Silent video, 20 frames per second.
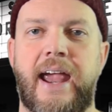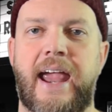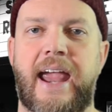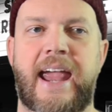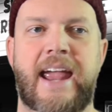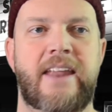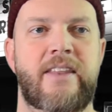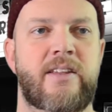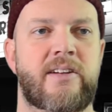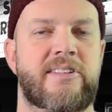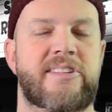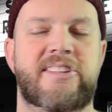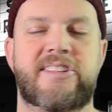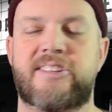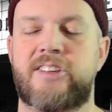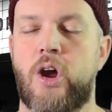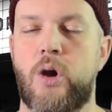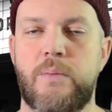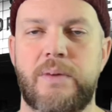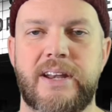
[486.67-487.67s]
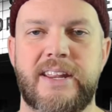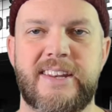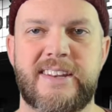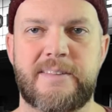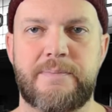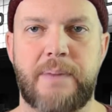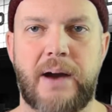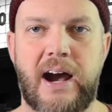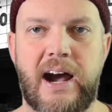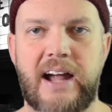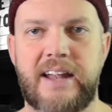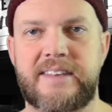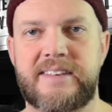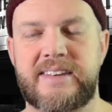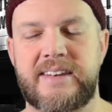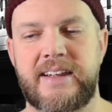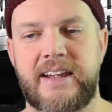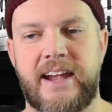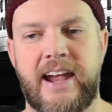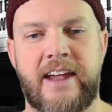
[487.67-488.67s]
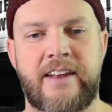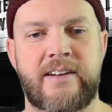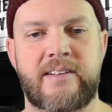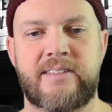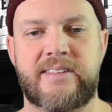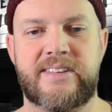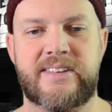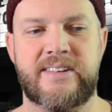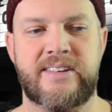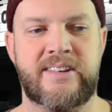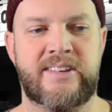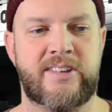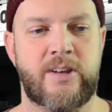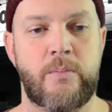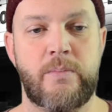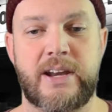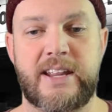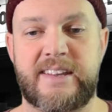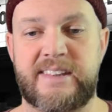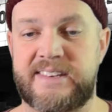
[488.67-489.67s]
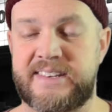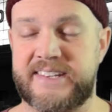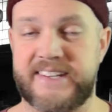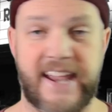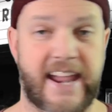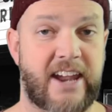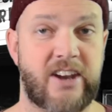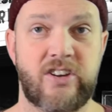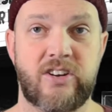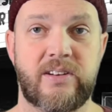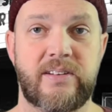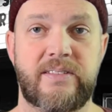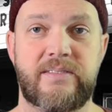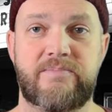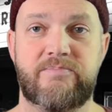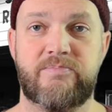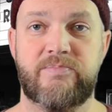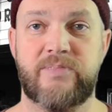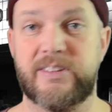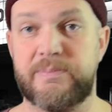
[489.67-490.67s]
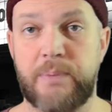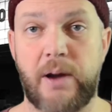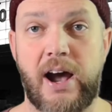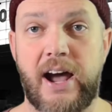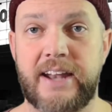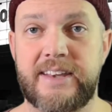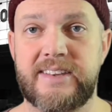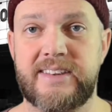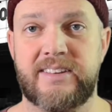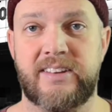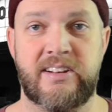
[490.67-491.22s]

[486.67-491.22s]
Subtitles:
and there's so many spots, and there's so many standard spots.